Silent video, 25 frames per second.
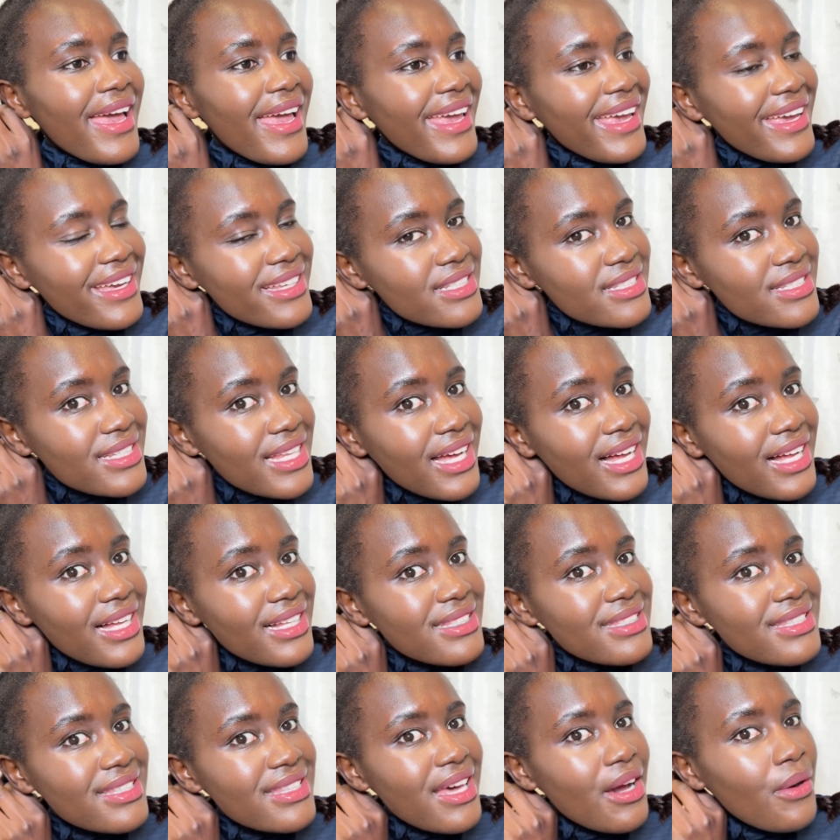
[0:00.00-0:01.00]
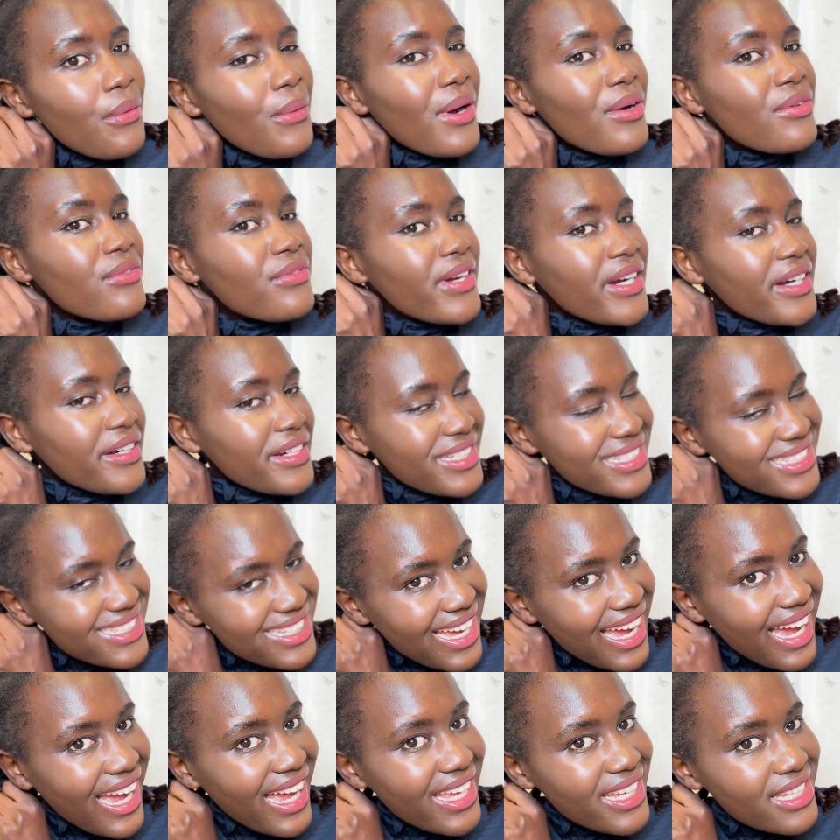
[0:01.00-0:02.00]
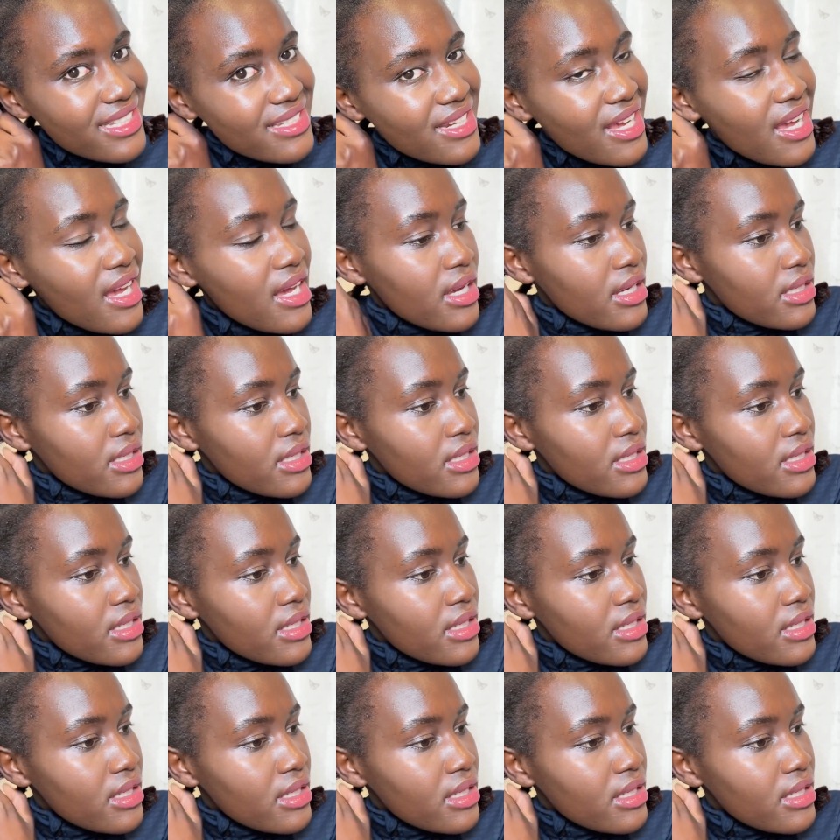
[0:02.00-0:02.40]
hairstyles that were very tight,